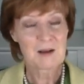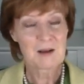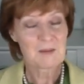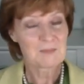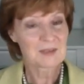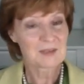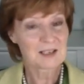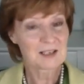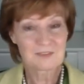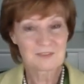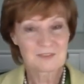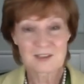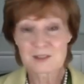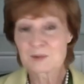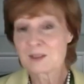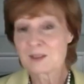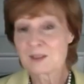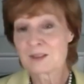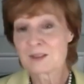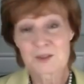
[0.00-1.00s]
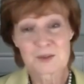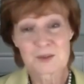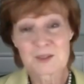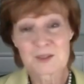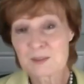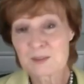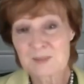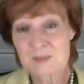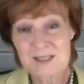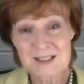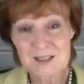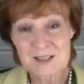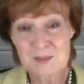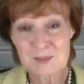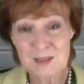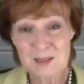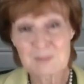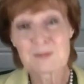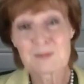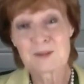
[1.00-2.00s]
But I found when I was talking to business
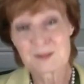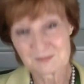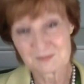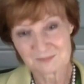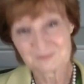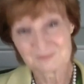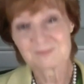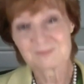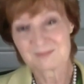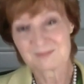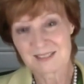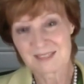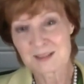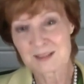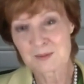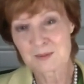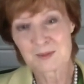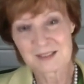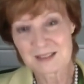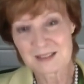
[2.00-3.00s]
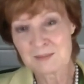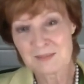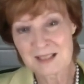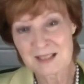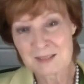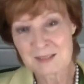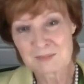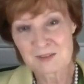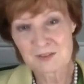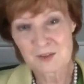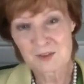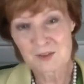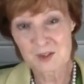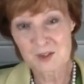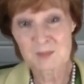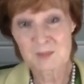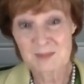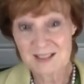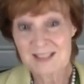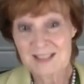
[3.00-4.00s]
people, that's what lit me up, of course,
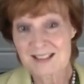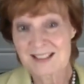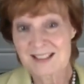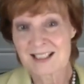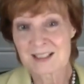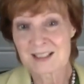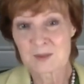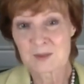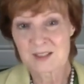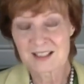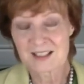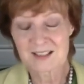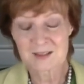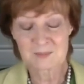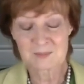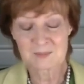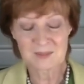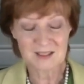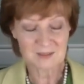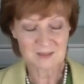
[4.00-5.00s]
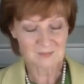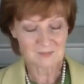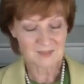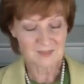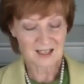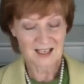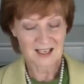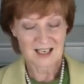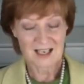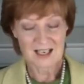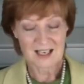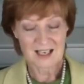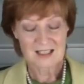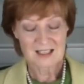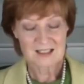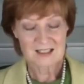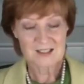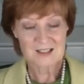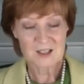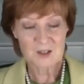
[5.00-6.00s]
because that's what I had been.
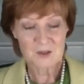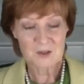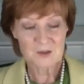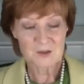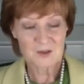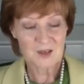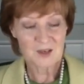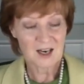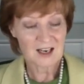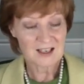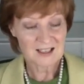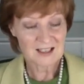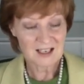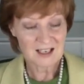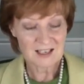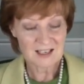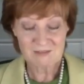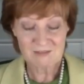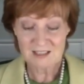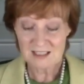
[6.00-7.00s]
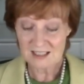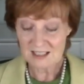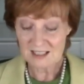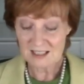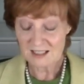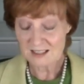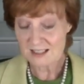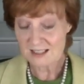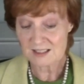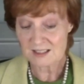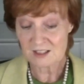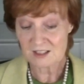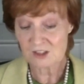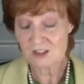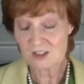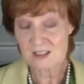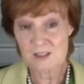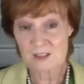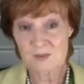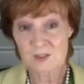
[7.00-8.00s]
So I guess I
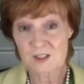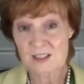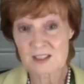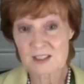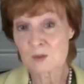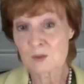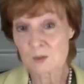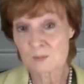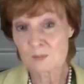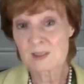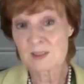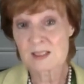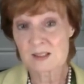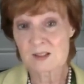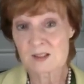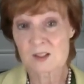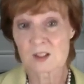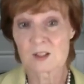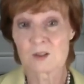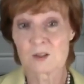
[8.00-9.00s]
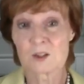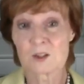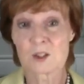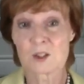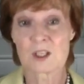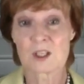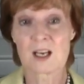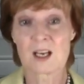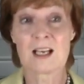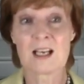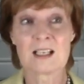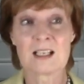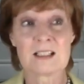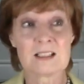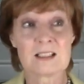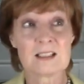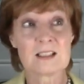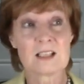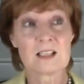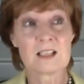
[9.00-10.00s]
transferred into a business coach
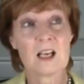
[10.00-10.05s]
and